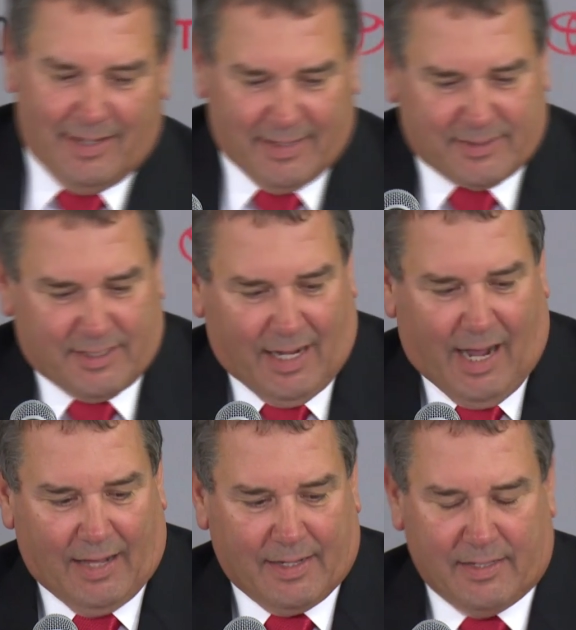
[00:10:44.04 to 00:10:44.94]
it's,
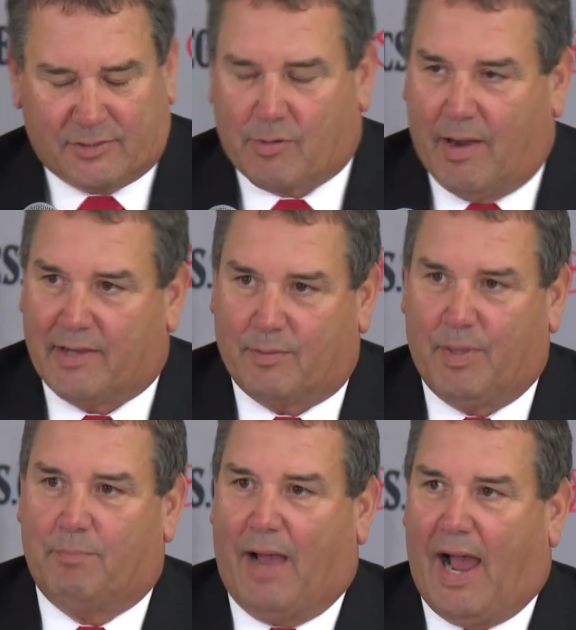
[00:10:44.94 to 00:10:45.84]
uh, it's great to
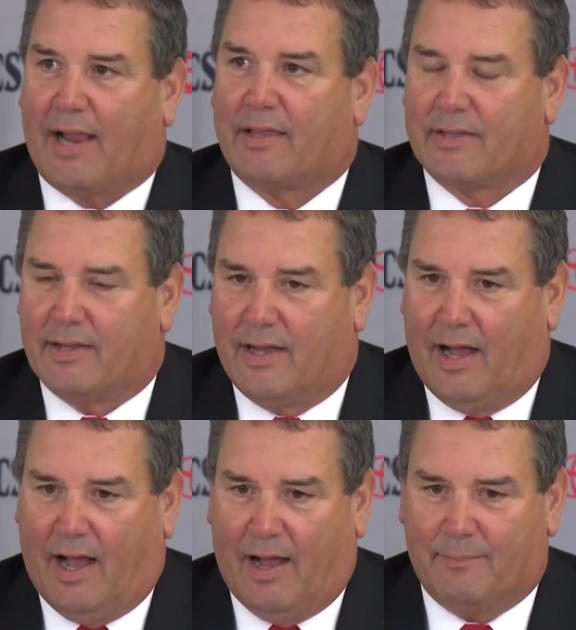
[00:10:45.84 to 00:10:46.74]
be back.
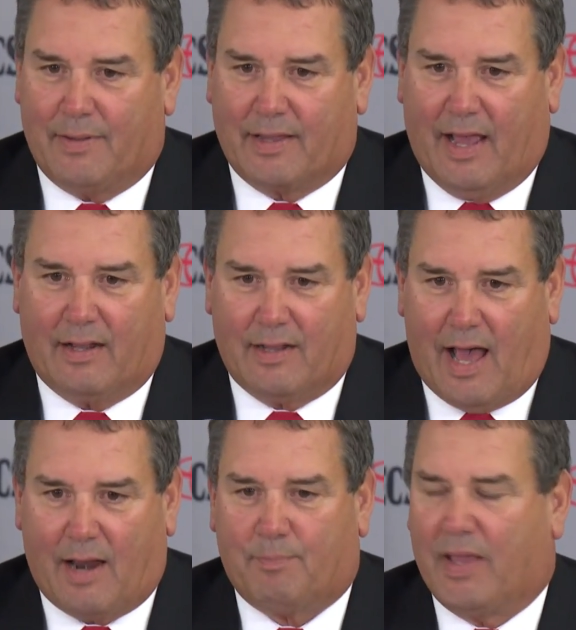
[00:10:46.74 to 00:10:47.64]
Um, I got a
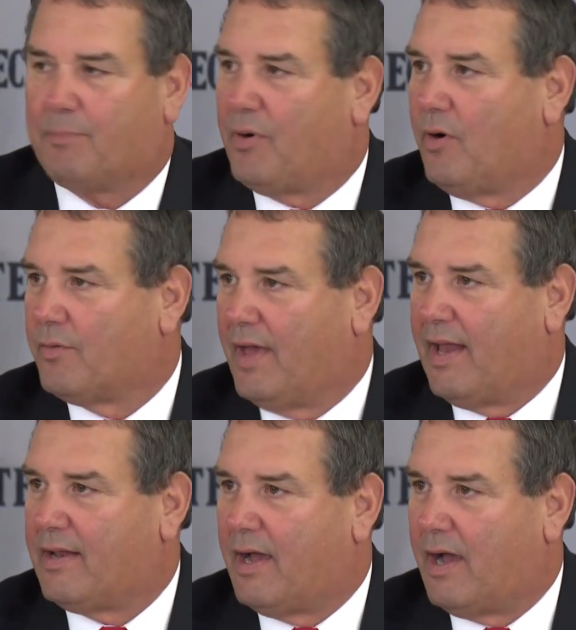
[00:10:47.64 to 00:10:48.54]
lot of people
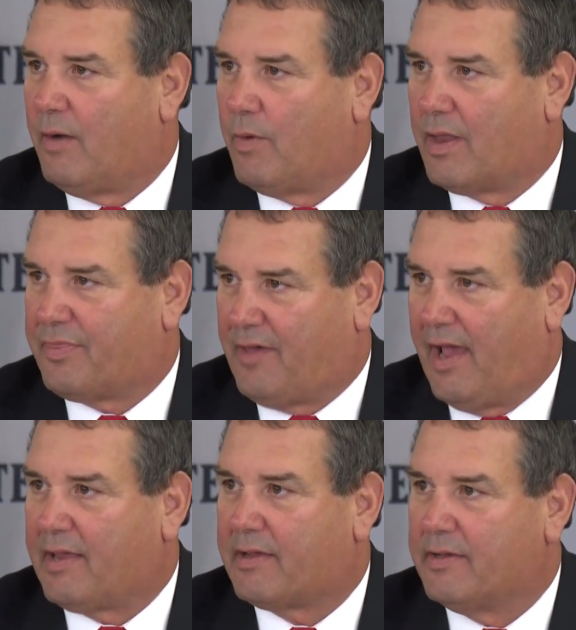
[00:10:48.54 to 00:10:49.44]
that uh, I, I want to
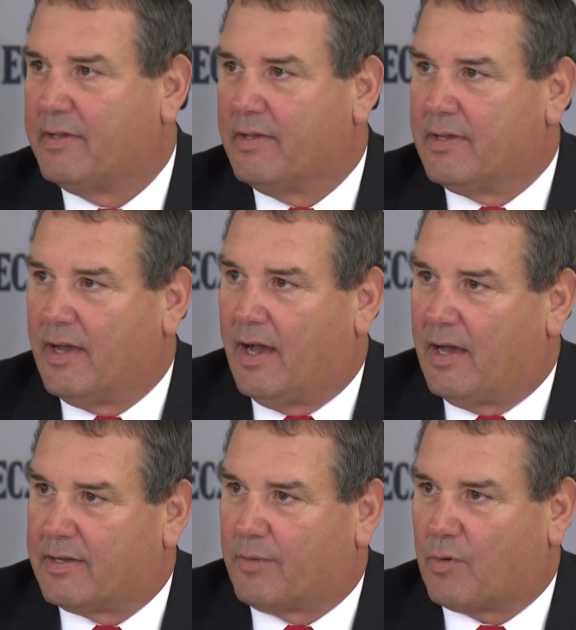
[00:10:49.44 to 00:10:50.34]
thank.
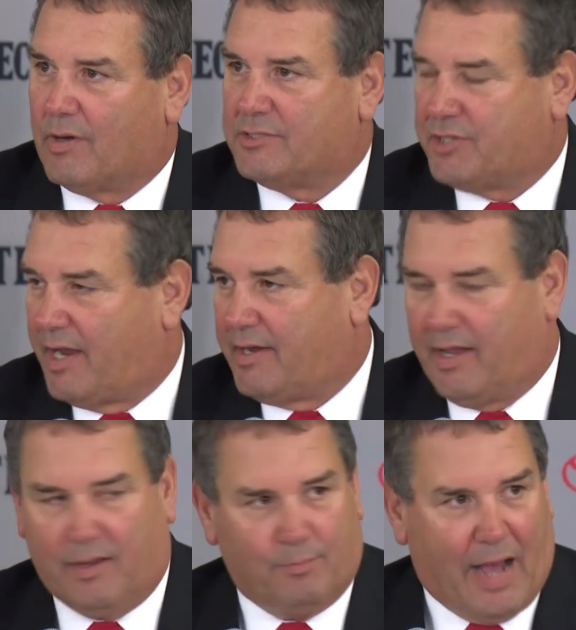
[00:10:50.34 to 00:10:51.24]
Uh, number one,
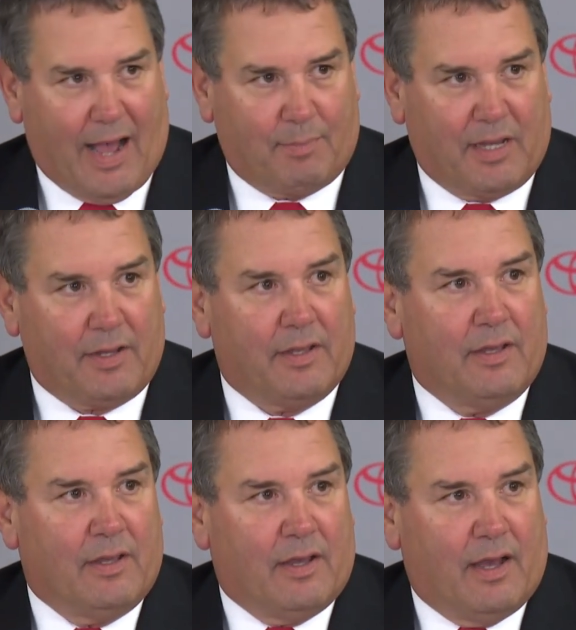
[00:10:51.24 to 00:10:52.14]
JD and Bobby
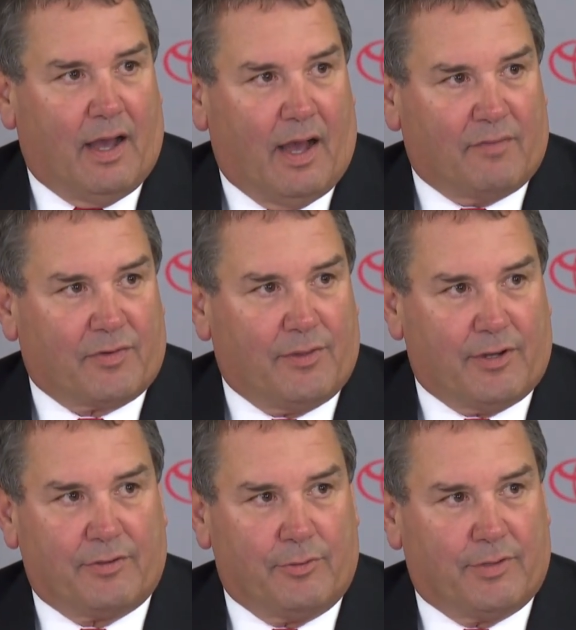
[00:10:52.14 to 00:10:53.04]
uh, for
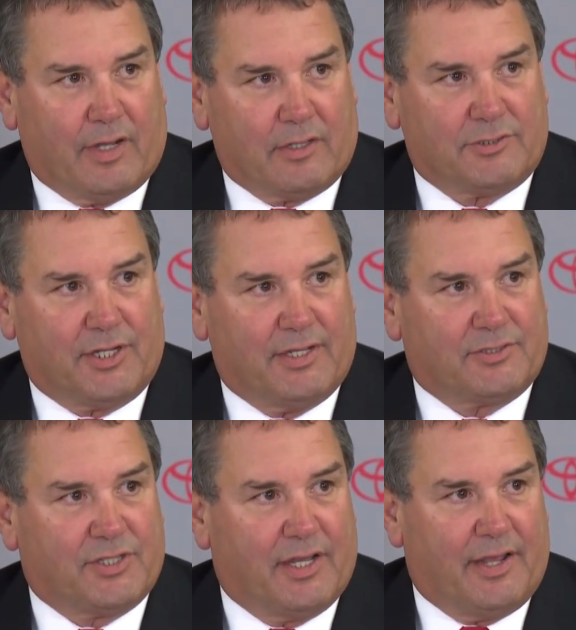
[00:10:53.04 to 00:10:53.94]
their due
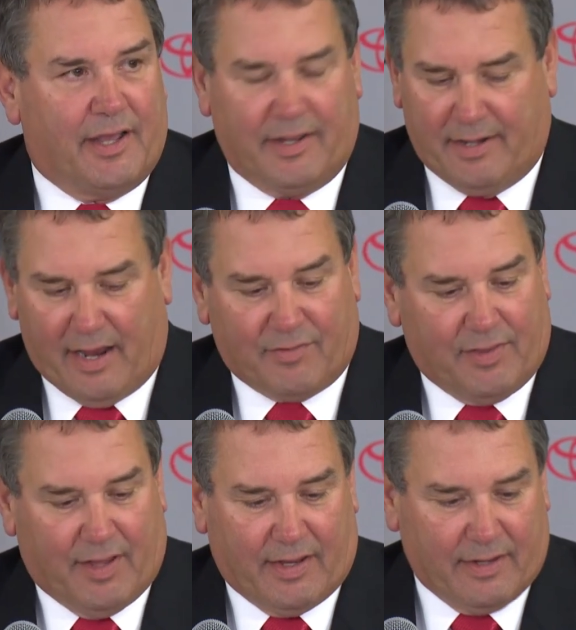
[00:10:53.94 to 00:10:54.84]
diligence and, and
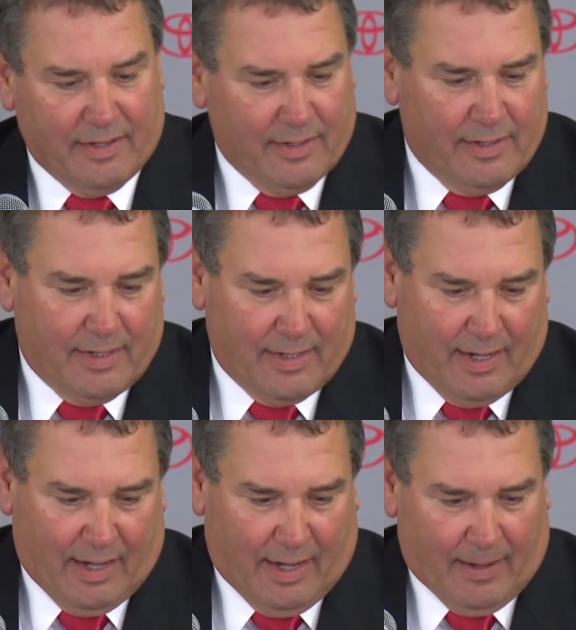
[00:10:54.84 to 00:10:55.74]
everything.
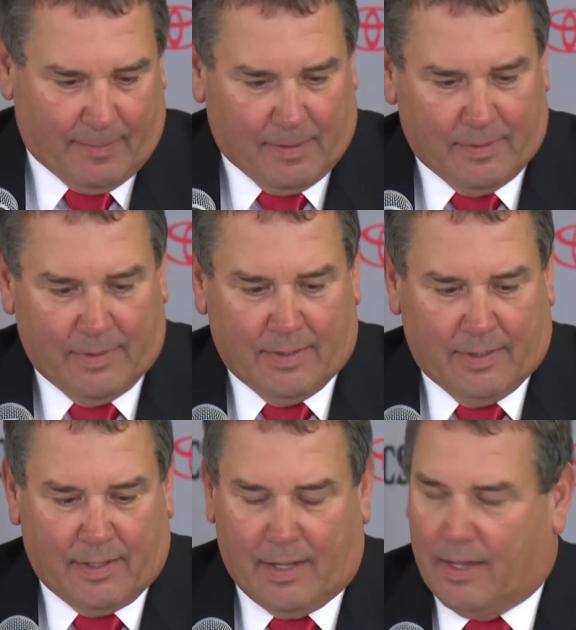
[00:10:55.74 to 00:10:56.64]
Uh,
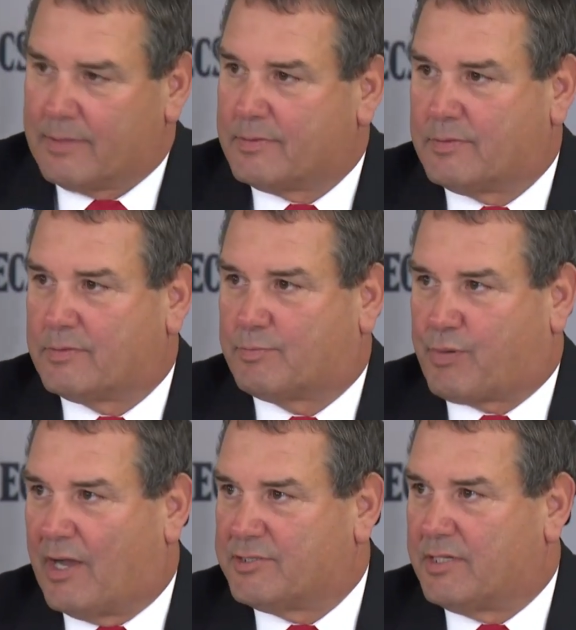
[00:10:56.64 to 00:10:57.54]
uh,
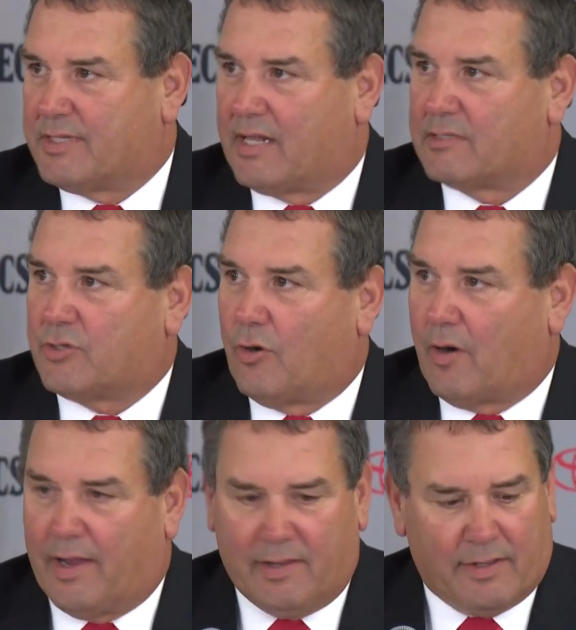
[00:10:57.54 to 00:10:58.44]
President de la
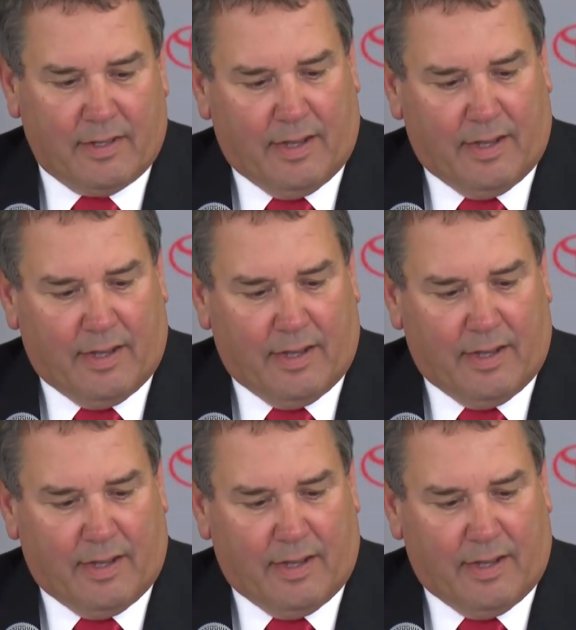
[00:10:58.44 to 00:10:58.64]
Torre